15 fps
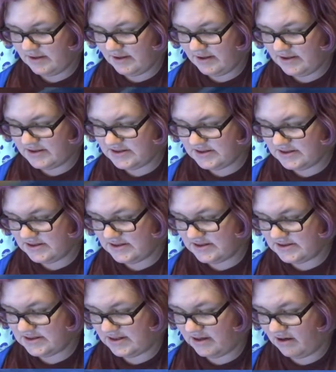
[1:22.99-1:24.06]
This
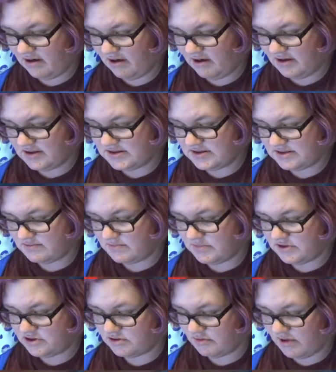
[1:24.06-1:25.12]
is an awesome
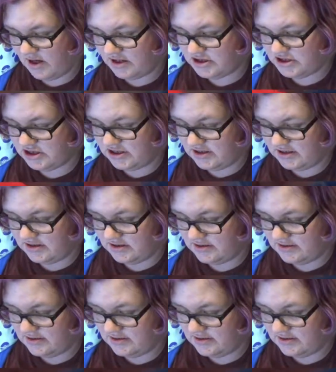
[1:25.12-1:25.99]
Jirachi.